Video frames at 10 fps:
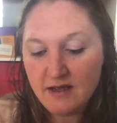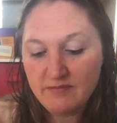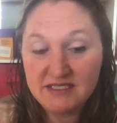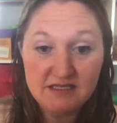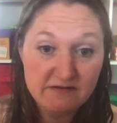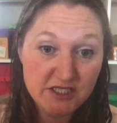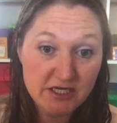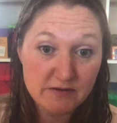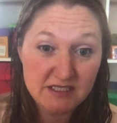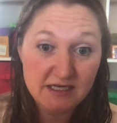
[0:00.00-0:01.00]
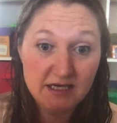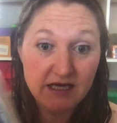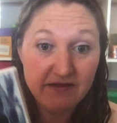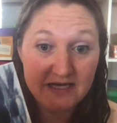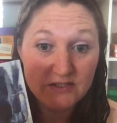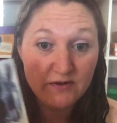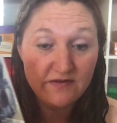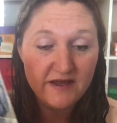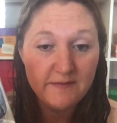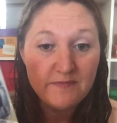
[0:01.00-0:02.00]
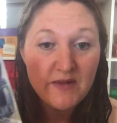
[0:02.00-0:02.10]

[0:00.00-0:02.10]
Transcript: Misty of Chincoteague, that sort of thing.